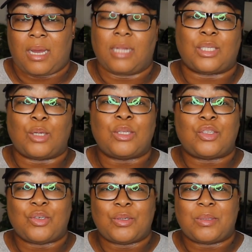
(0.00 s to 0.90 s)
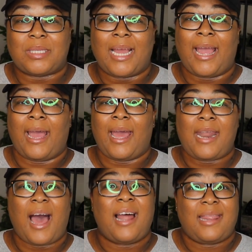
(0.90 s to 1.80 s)
I told the truth. Had
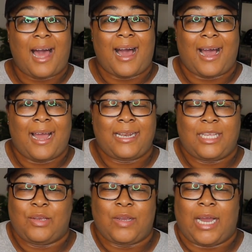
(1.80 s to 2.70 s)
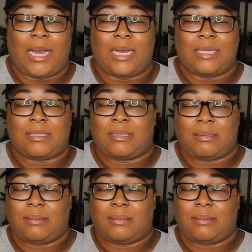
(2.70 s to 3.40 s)
I lied, you guys,